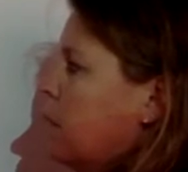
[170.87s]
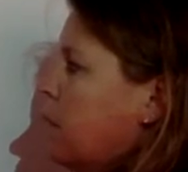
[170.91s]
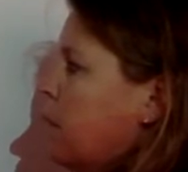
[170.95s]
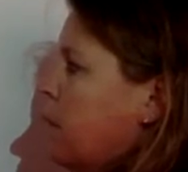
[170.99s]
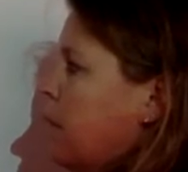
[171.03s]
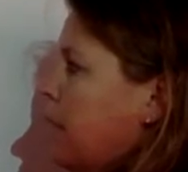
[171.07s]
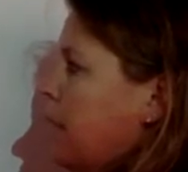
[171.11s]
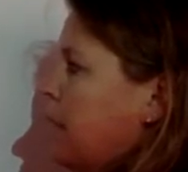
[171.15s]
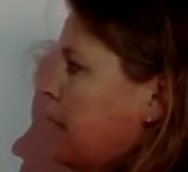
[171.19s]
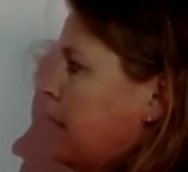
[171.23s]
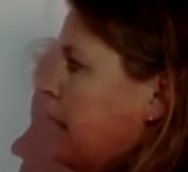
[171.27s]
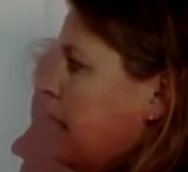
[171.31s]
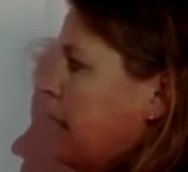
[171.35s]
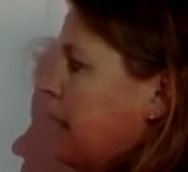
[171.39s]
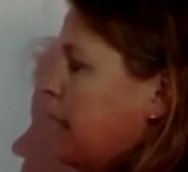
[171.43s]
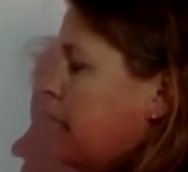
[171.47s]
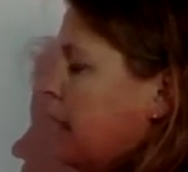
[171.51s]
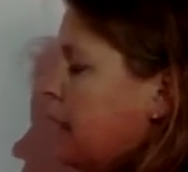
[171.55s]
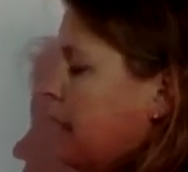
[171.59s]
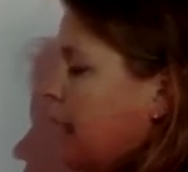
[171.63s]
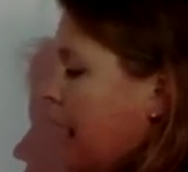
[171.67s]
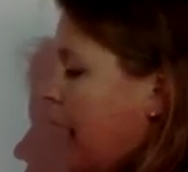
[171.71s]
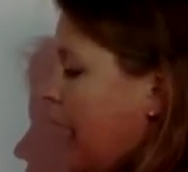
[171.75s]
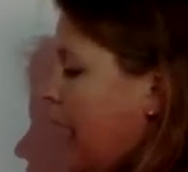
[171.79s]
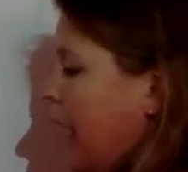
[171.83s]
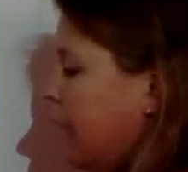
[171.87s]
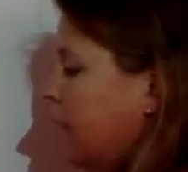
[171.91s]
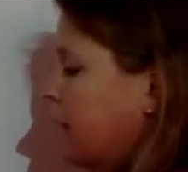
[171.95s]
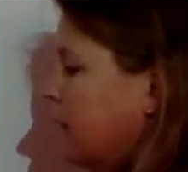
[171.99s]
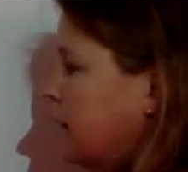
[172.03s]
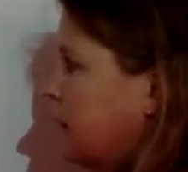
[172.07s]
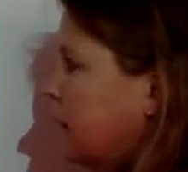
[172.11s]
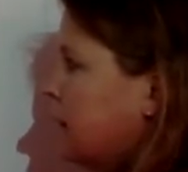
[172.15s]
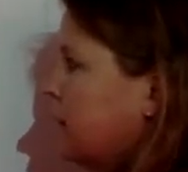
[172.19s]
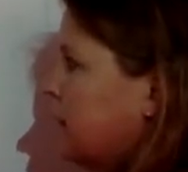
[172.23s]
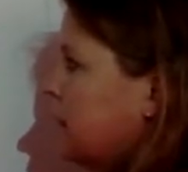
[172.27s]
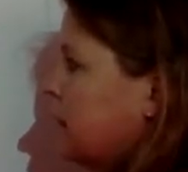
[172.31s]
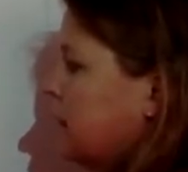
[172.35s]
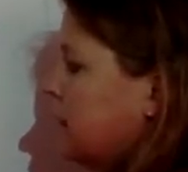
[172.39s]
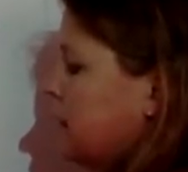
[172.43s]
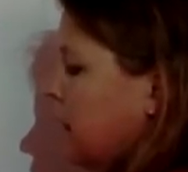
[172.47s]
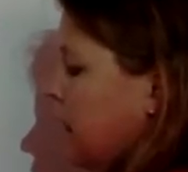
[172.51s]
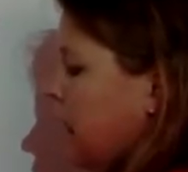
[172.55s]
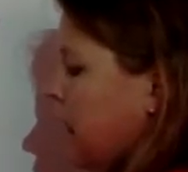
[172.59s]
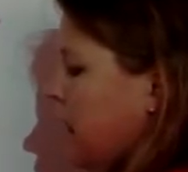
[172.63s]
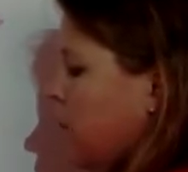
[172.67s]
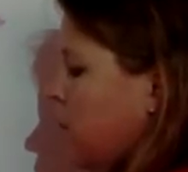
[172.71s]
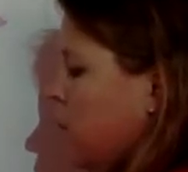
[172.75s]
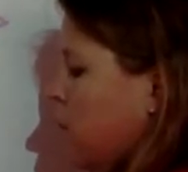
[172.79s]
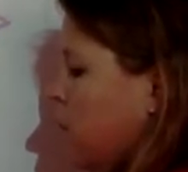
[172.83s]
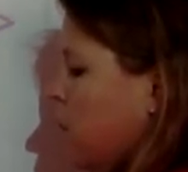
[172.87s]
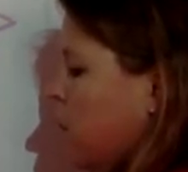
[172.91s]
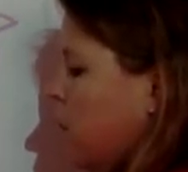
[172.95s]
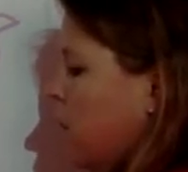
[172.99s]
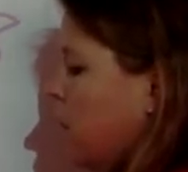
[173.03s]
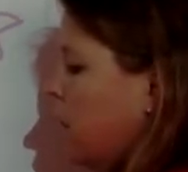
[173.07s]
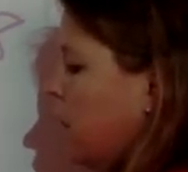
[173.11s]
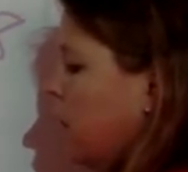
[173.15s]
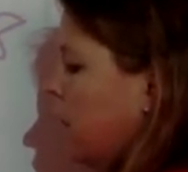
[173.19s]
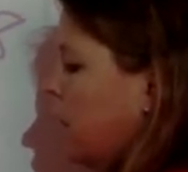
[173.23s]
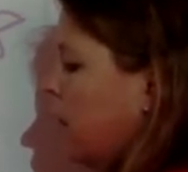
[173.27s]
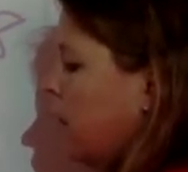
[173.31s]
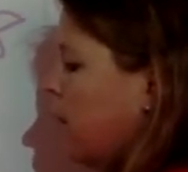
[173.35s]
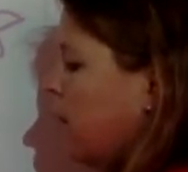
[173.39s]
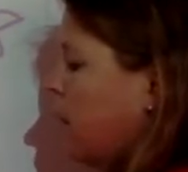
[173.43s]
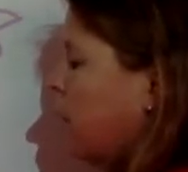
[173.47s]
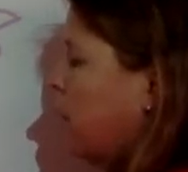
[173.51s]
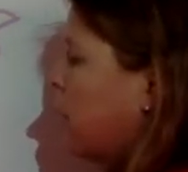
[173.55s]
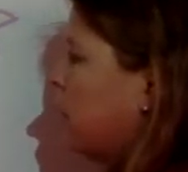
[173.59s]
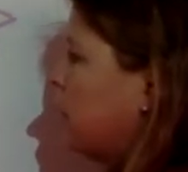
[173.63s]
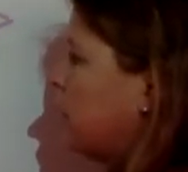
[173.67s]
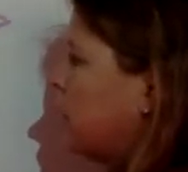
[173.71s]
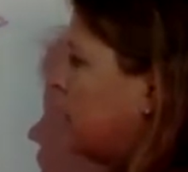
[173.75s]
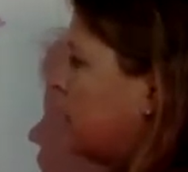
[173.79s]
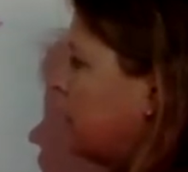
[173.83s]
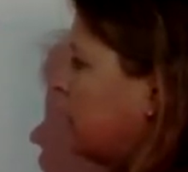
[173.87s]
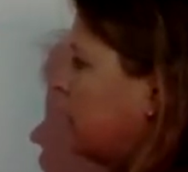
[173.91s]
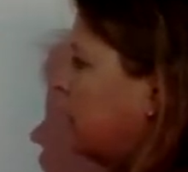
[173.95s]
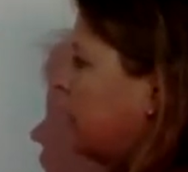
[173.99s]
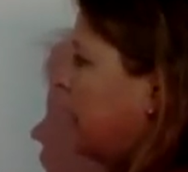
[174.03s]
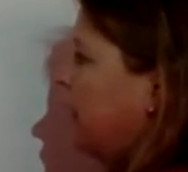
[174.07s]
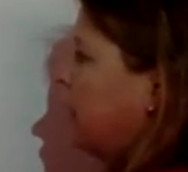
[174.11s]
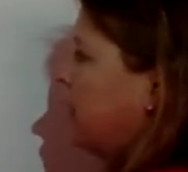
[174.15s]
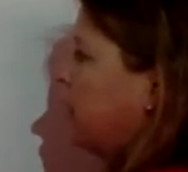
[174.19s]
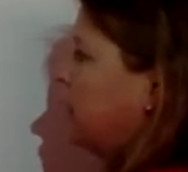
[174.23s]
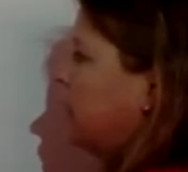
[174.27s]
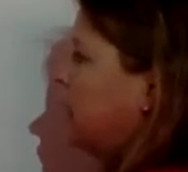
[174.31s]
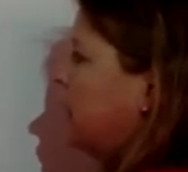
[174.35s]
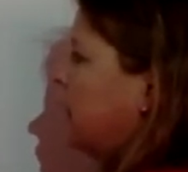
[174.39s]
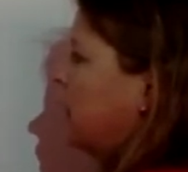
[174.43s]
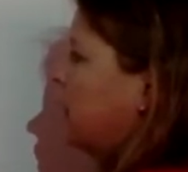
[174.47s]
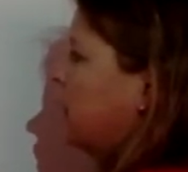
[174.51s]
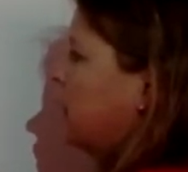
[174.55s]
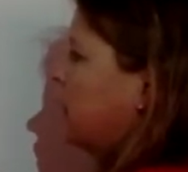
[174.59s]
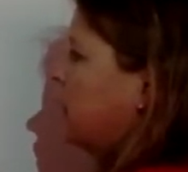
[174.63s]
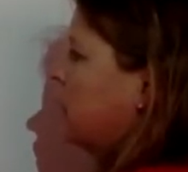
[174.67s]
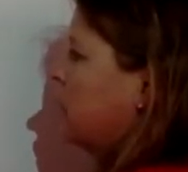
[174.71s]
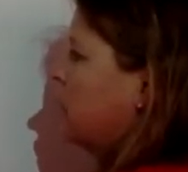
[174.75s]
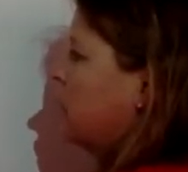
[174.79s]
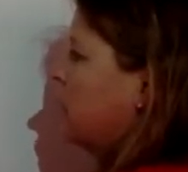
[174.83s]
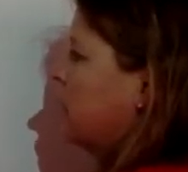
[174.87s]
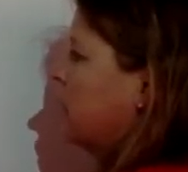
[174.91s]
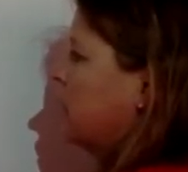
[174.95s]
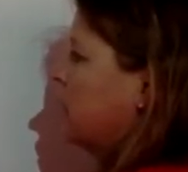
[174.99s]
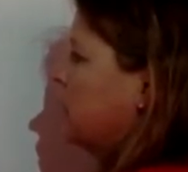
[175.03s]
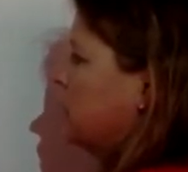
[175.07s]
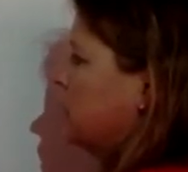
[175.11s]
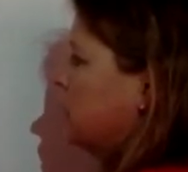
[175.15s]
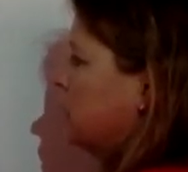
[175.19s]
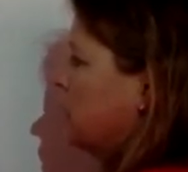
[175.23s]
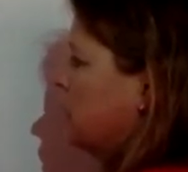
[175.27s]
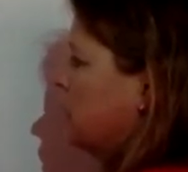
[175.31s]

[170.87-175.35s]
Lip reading: been taking the x's and moving them over to the left side of the equation.